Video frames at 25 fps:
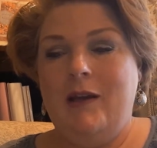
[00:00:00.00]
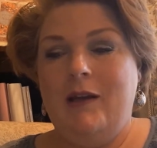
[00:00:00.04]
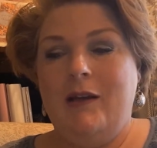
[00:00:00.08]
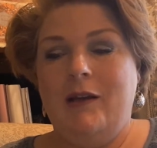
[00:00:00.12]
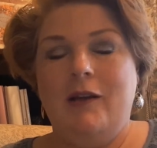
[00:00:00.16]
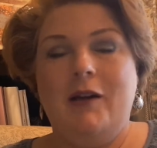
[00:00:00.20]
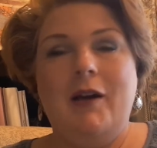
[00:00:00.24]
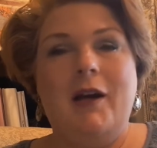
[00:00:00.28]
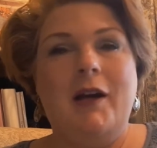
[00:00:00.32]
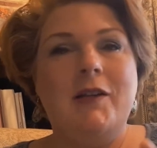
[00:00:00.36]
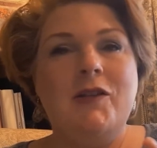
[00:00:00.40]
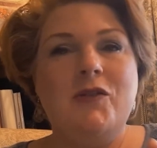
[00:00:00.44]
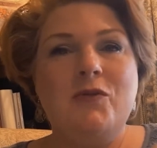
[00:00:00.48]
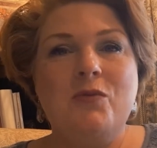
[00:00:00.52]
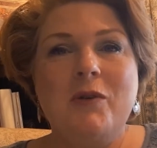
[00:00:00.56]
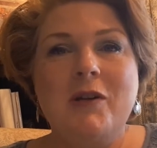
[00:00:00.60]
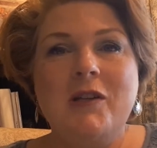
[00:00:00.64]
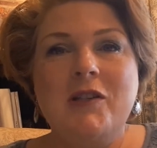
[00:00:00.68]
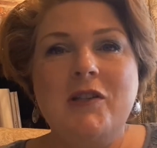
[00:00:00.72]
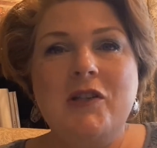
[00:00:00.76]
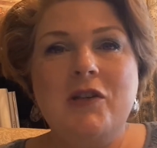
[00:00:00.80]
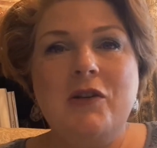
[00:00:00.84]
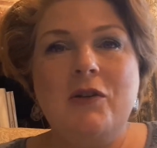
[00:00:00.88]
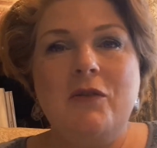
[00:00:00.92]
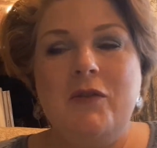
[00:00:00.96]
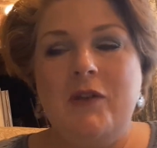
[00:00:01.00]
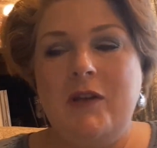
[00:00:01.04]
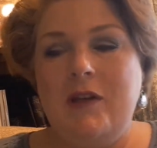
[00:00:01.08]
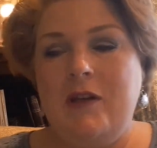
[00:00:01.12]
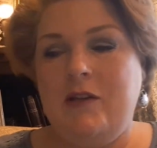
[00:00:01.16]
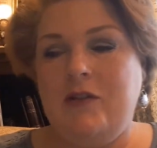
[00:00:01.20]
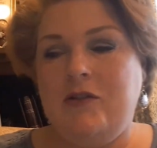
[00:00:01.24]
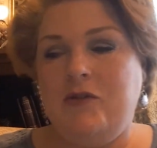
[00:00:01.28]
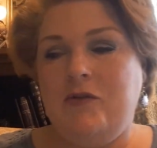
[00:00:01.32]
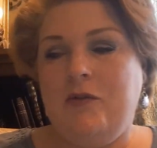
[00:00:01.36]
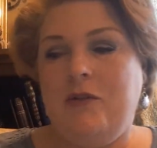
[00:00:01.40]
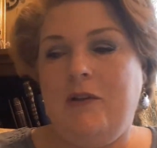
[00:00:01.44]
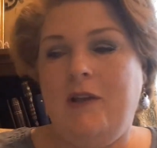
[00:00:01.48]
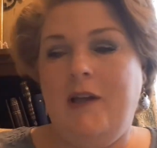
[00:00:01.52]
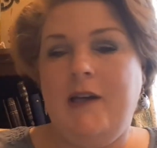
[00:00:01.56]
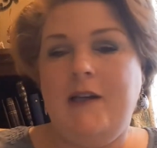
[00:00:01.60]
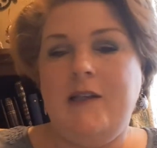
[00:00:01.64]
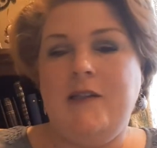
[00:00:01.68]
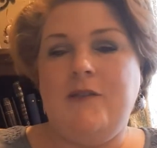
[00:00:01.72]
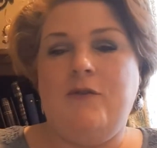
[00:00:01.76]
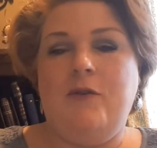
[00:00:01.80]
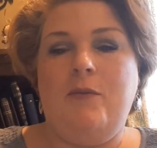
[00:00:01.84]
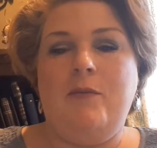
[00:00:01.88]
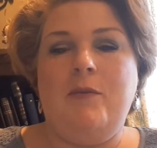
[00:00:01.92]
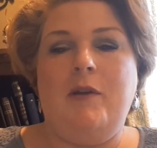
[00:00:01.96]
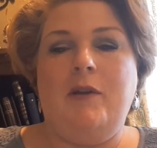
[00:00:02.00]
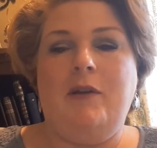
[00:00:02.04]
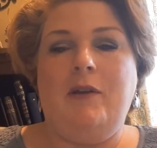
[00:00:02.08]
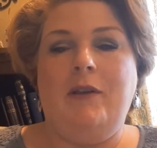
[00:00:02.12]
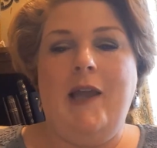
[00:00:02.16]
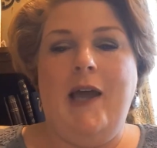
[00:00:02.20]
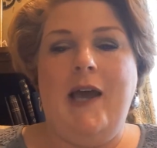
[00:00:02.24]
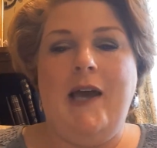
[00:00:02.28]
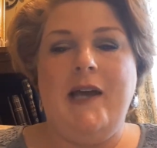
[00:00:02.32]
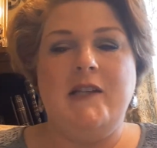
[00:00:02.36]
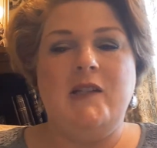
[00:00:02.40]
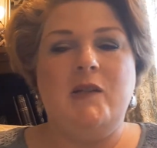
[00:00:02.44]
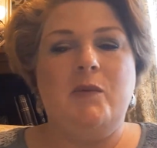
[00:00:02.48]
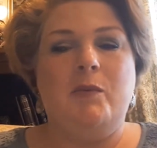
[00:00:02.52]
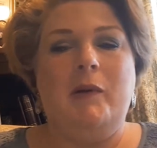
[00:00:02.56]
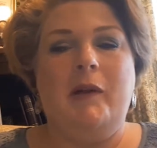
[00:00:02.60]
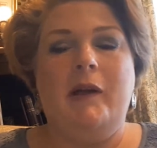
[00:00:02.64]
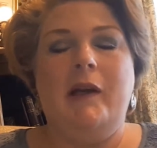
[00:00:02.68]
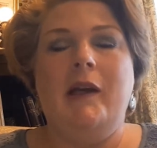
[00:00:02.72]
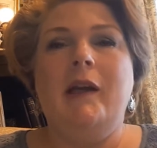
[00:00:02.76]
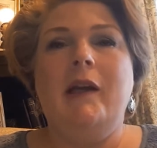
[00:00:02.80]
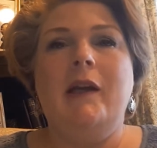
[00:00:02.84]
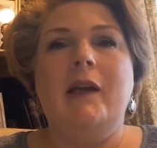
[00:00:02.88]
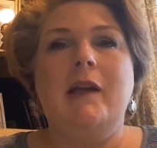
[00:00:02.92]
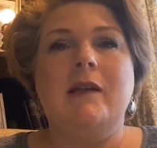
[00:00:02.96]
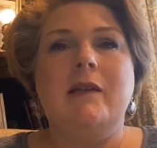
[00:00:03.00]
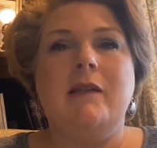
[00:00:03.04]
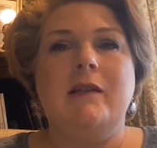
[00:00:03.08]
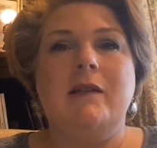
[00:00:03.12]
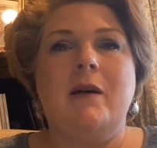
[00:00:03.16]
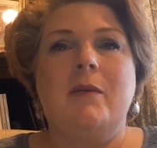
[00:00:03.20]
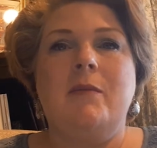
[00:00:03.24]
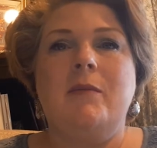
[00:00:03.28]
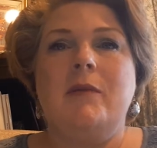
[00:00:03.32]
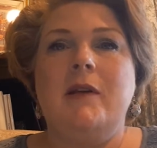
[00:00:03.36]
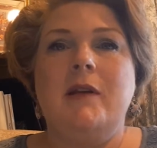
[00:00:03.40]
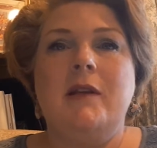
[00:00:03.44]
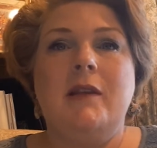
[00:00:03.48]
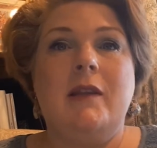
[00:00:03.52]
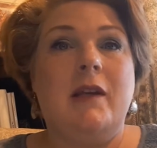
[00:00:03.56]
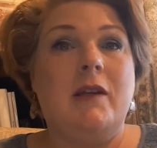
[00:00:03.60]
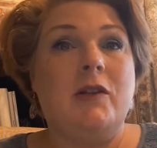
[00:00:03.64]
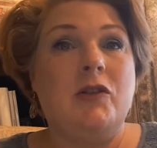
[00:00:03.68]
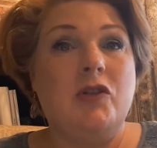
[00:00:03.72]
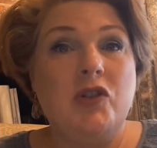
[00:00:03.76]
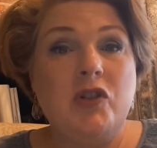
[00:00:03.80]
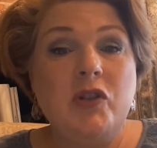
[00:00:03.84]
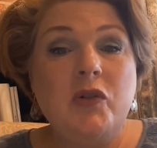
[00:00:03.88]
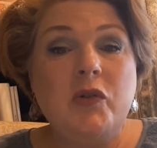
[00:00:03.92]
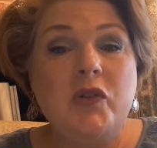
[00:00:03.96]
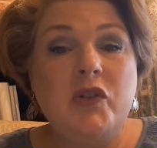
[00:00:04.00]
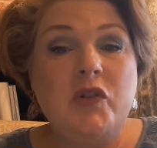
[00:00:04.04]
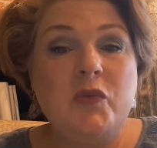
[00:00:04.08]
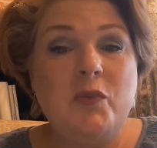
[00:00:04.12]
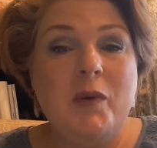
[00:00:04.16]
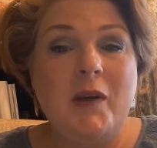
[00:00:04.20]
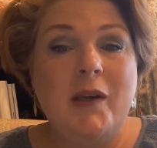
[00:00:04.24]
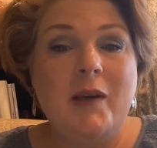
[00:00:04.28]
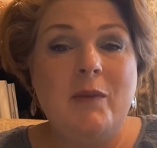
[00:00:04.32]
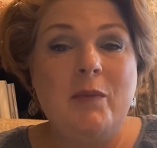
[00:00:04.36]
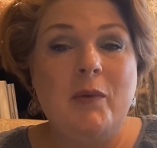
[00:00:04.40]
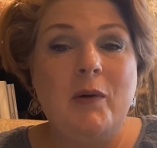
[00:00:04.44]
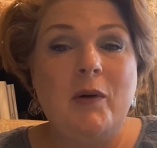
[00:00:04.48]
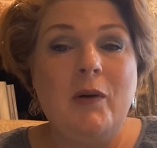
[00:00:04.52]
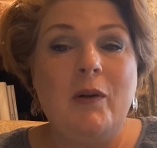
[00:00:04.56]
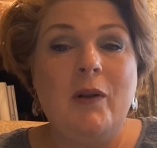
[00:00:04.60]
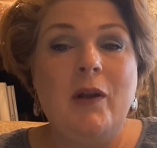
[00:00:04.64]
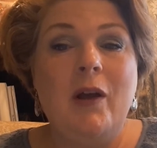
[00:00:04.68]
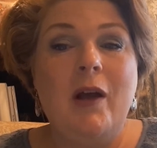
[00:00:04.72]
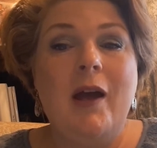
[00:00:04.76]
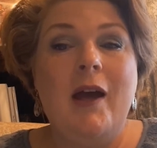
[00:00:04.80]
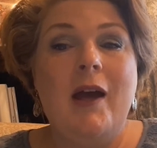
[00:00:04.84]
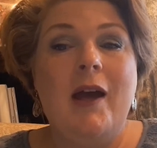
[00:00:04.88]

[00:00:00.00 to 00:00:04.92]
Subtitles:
God's rescue of the Israelites from the last plague is something that Jewish people